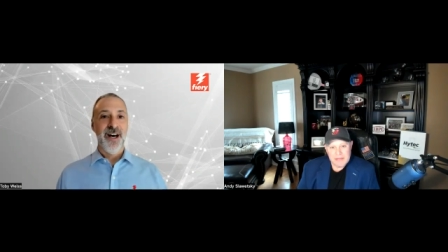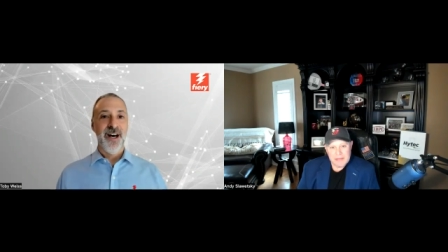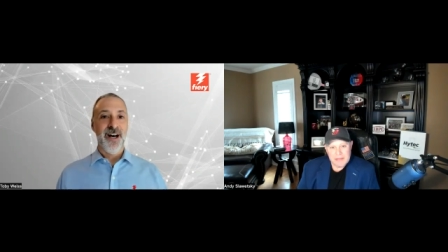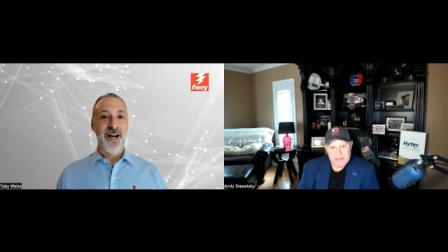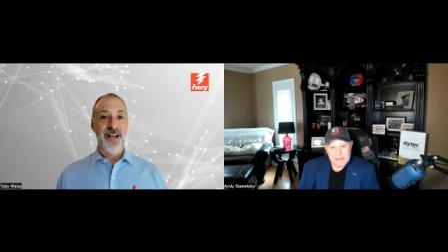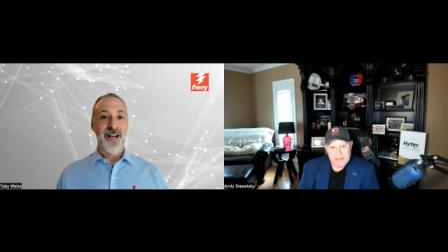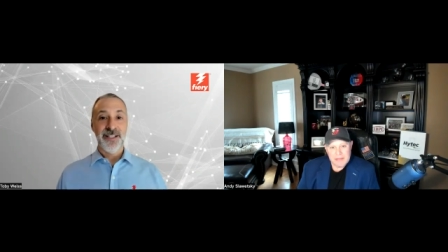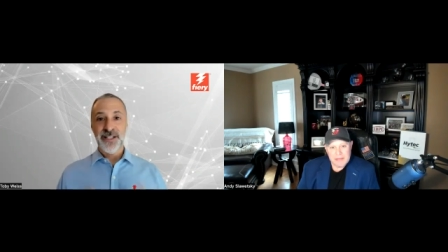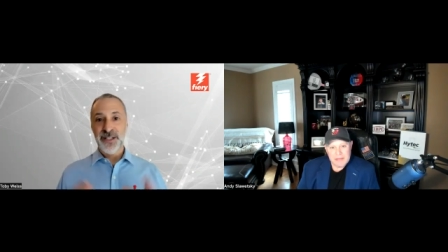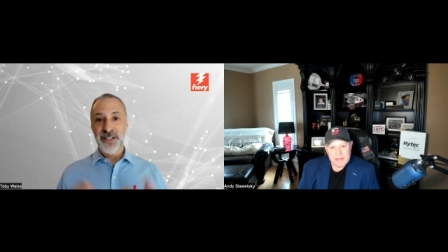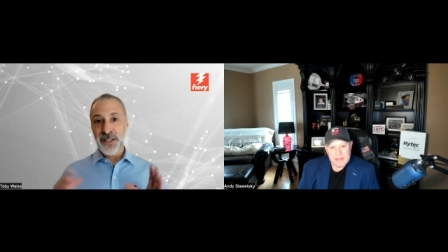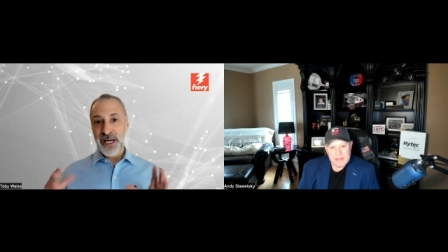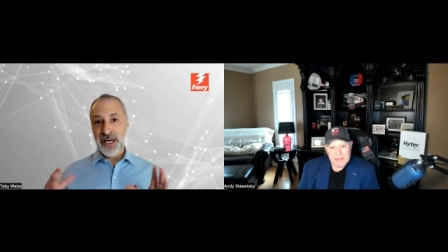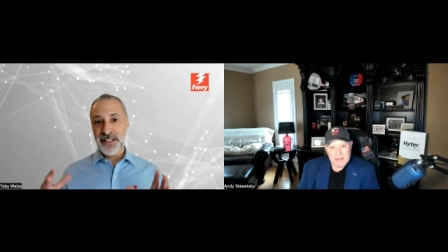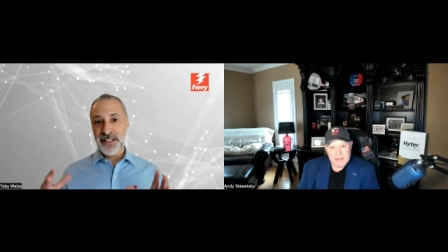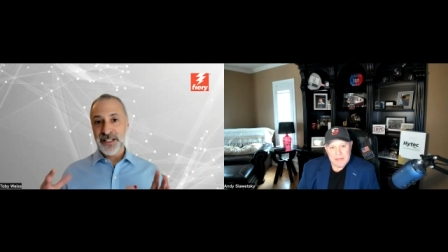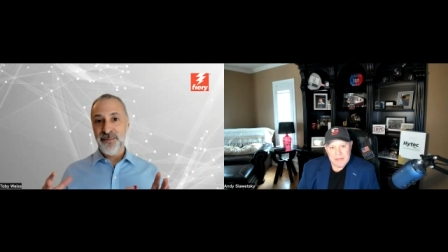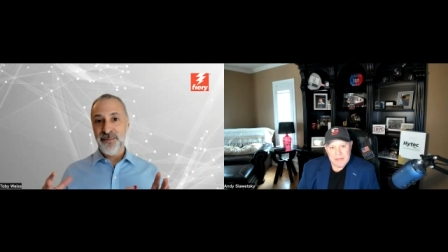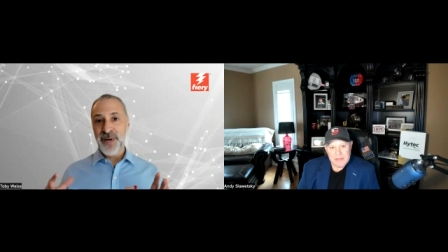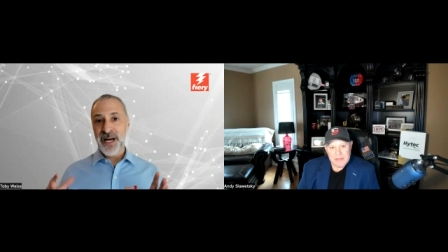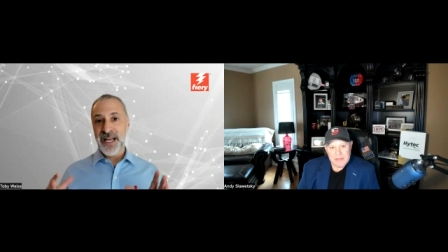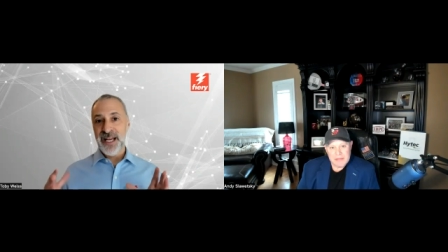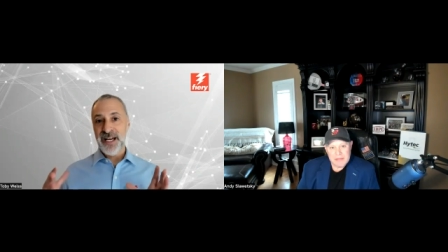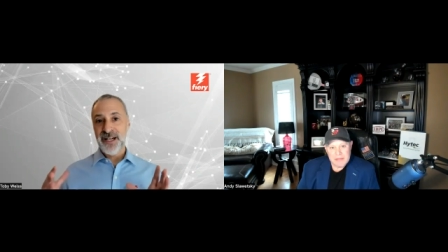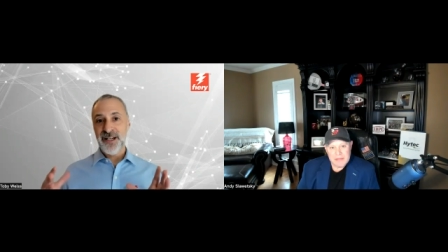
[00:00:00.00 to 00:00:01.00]
selected
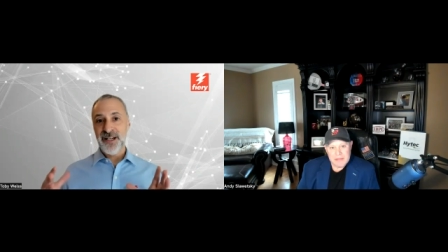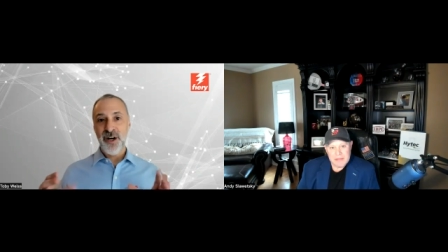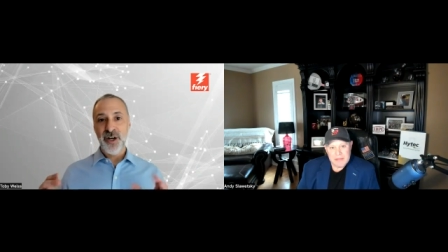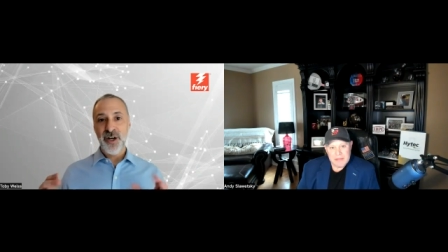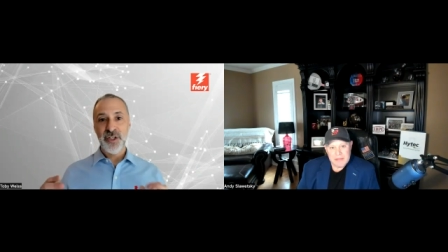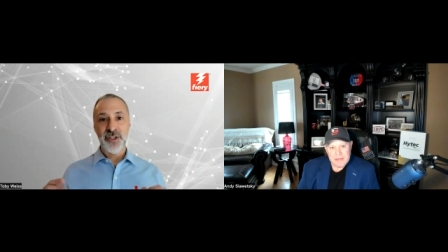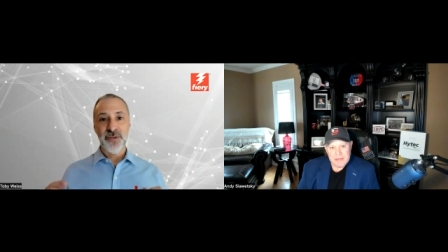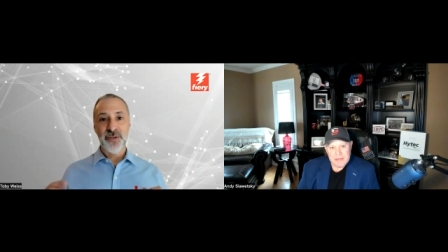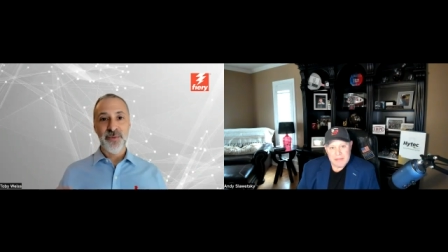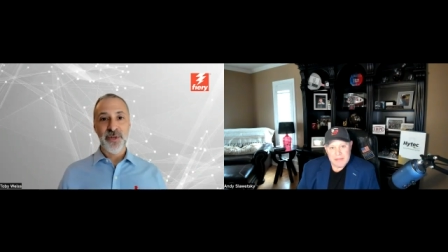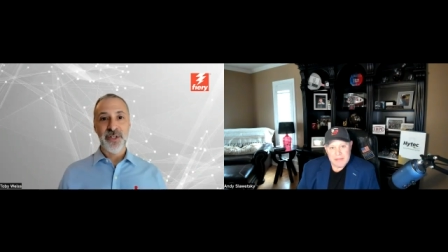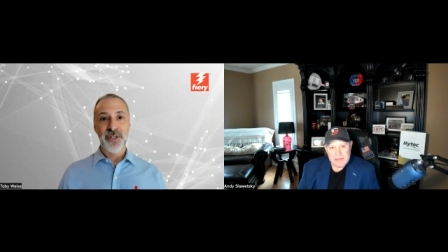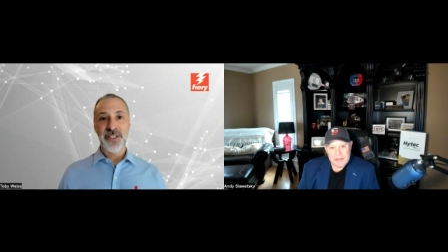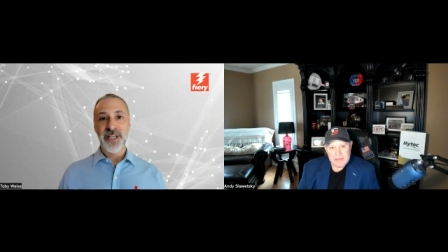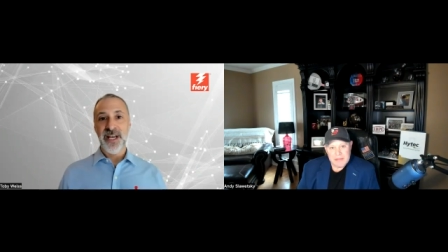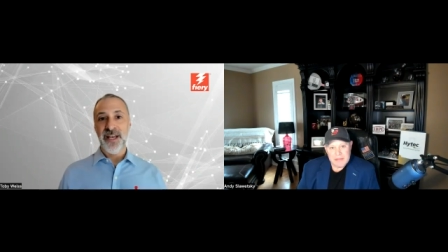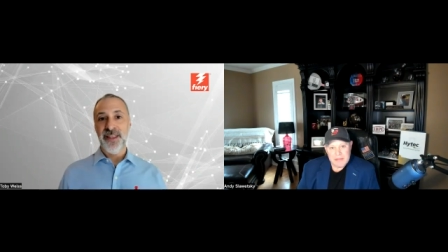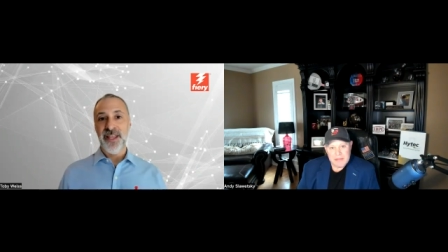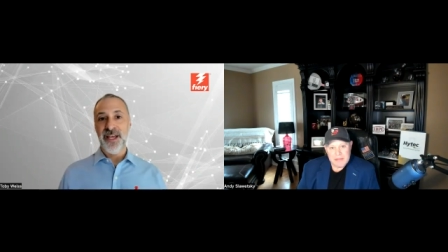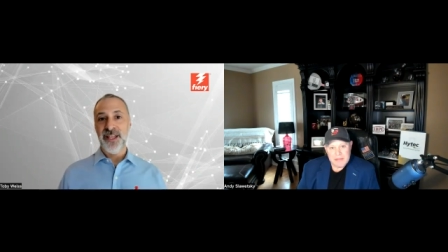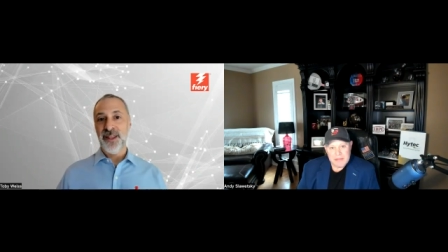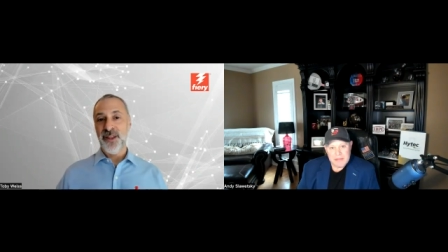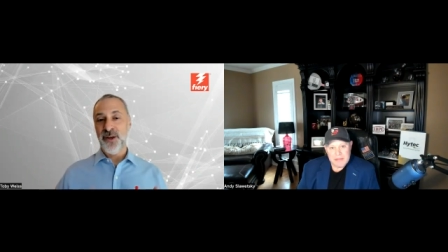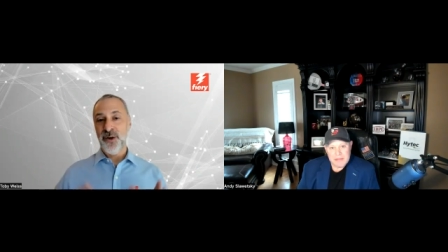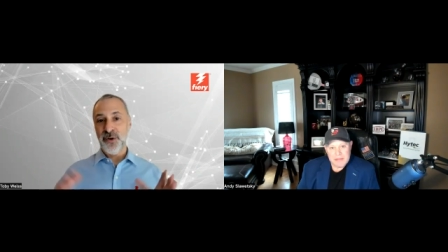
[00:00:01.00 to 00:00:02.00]
by end customers. And
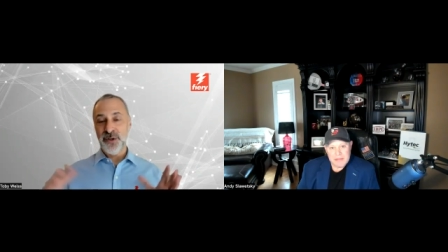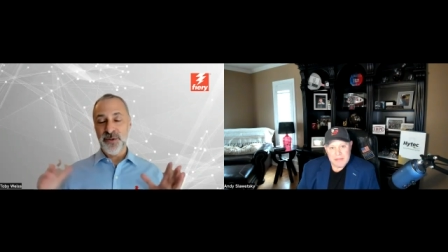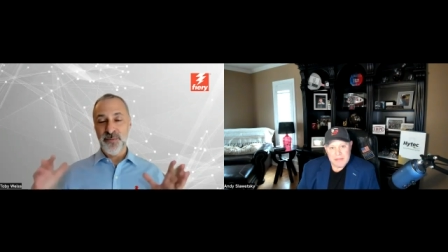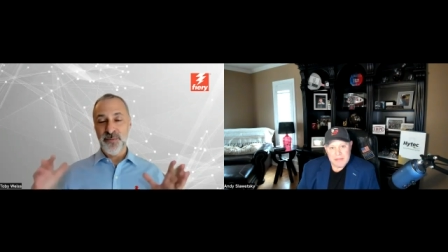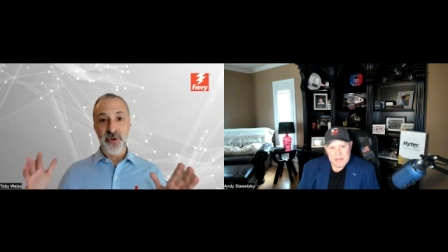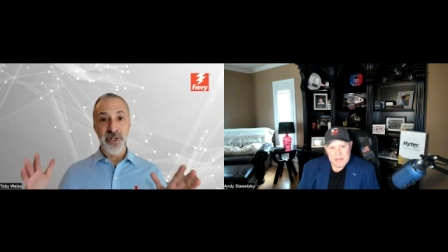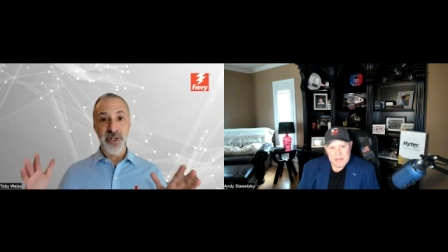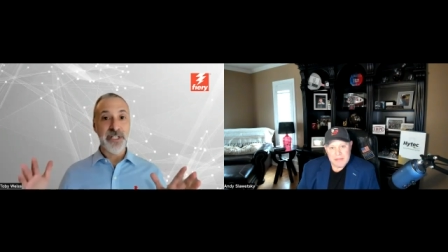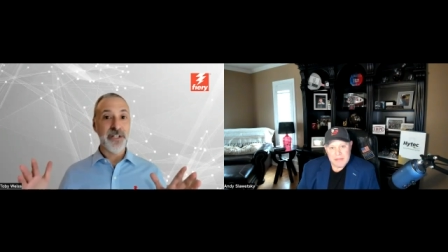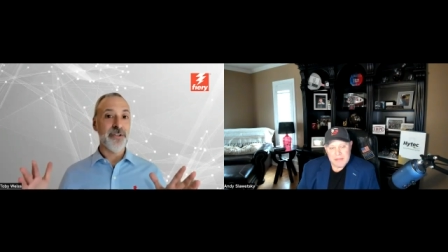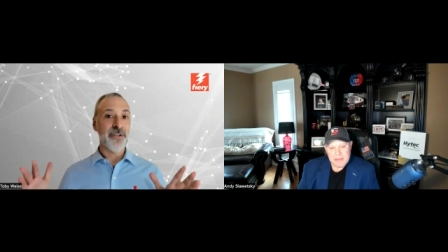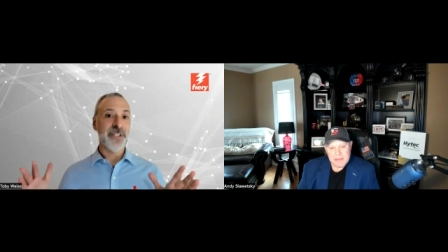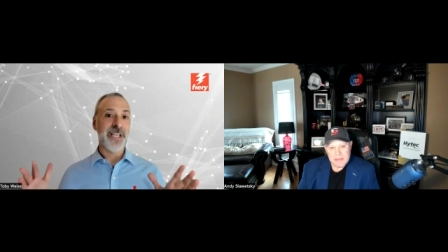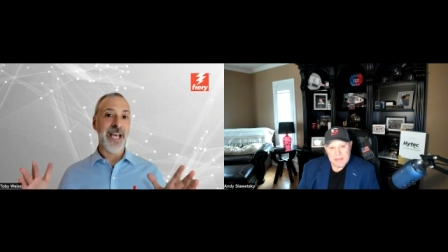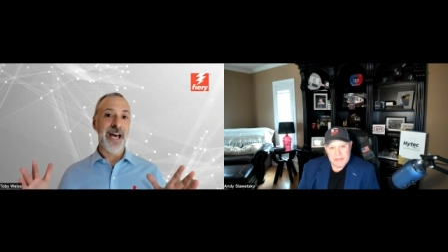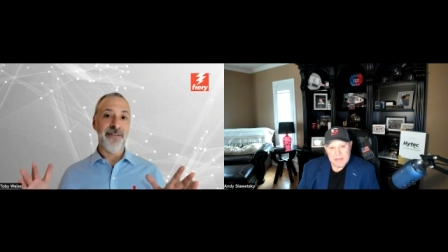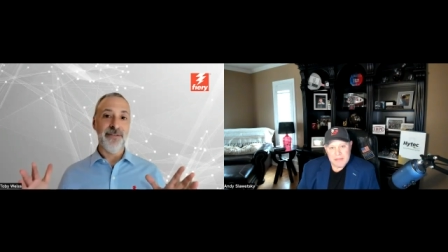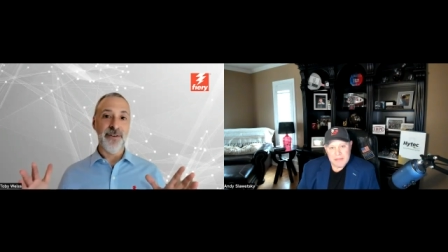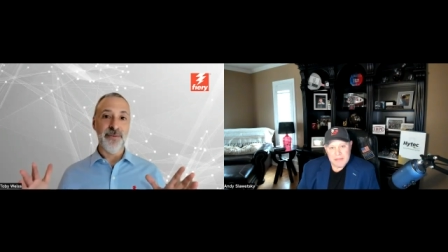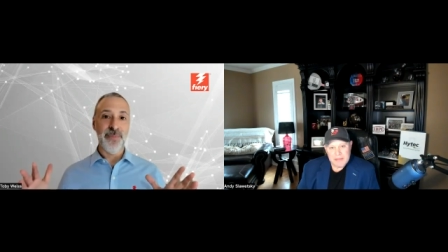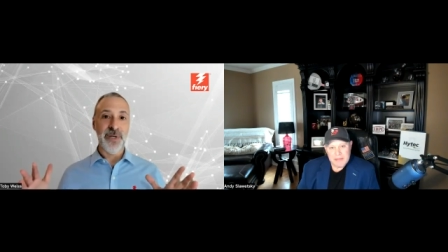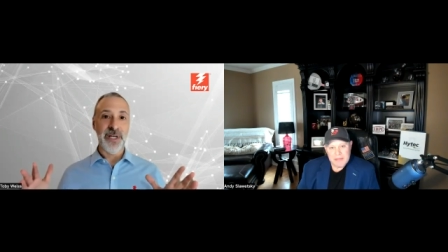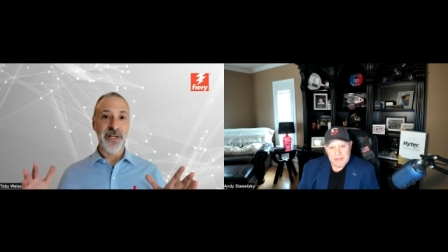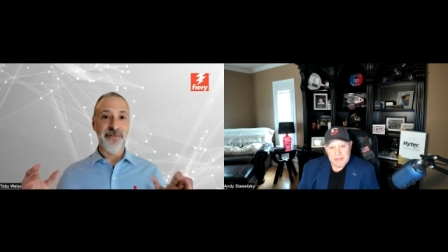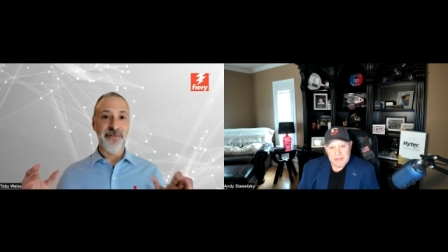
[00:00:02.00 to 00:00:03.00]
then those printers have
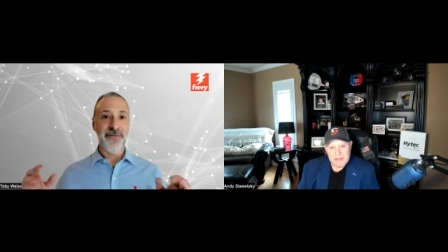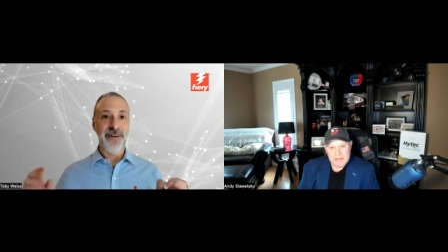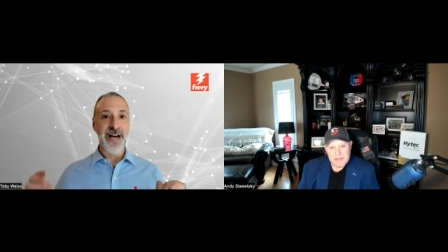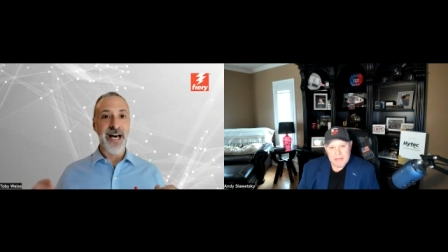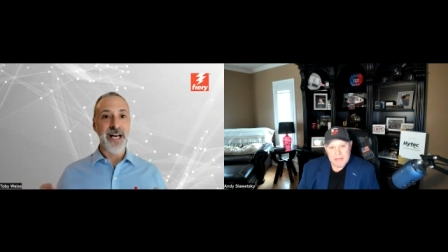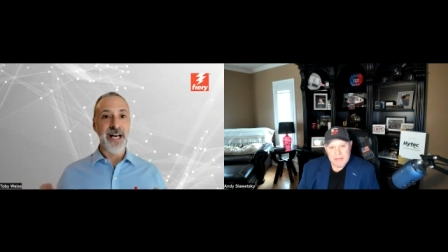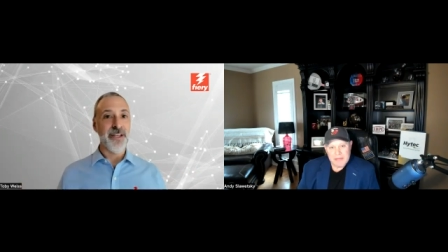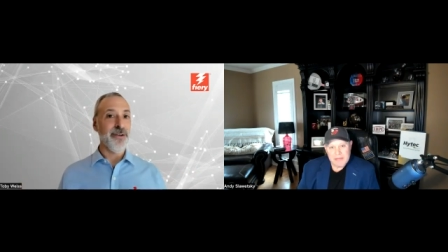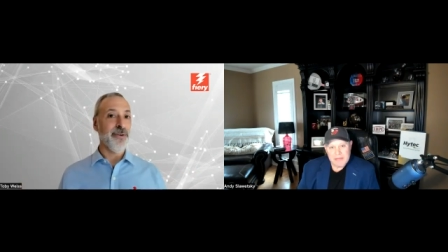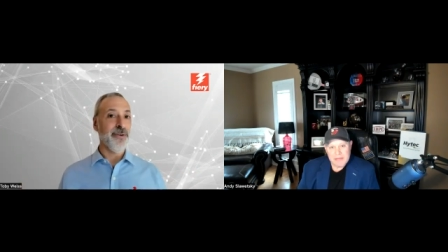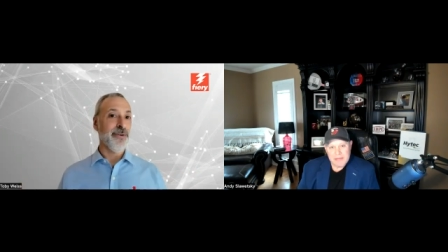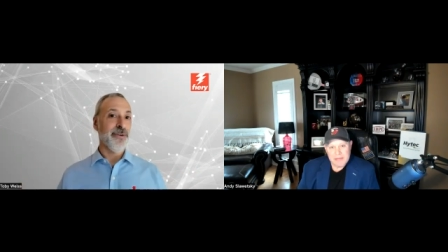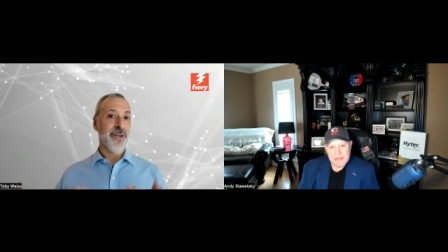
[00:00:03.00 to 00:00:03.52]
a big value,